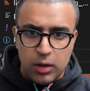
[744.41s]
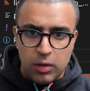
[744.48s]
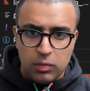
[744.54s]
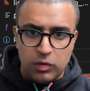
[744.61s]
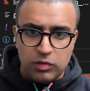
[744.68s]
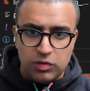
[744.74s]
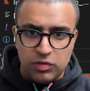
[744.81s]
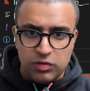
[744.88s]

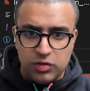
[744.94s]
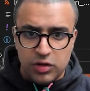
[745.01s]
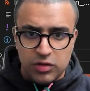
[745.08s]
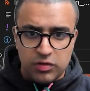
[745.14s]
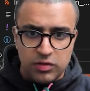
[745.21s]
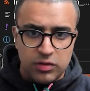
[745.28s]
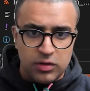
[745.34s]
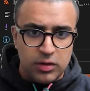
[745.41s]
which is
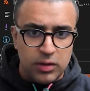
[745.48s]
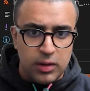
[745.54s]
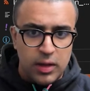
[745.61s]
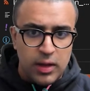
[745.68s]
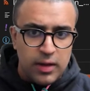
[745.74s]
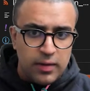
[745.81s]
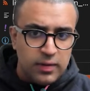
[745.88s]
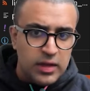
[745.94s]
just
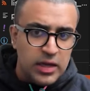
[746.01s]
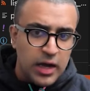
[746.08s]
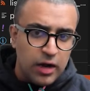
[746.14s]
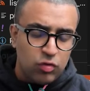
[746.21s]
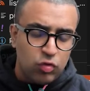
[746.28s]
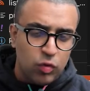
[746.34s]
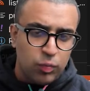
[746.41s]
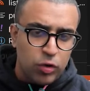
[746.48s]
the
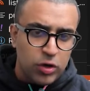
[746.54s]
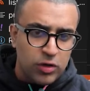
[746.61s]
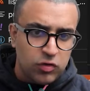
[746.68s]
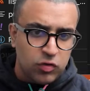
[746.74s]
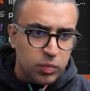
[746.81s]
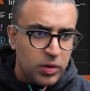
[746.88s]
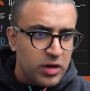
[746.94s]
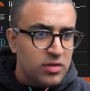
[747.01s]
actual
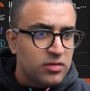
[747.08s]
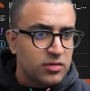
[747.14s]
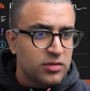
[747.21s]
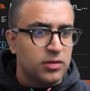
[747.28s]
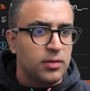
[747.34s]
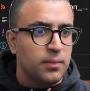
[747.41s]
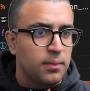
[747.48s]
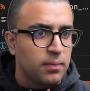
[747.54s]
product's price,
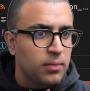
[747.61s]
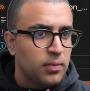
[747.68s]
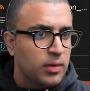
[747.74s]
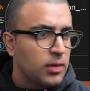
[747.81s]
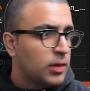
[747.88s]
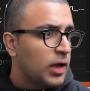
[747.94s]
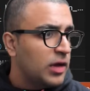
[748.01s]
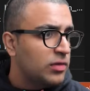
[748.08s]

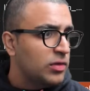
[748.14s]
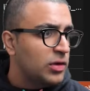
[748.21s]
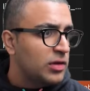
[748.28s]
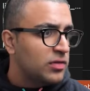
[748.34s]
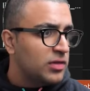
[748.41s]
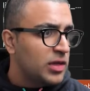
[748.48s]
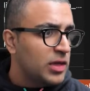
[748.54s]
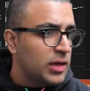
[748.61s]
as you
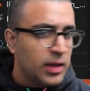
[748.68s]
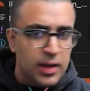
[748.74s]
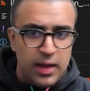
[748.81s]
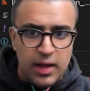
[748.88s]
can see.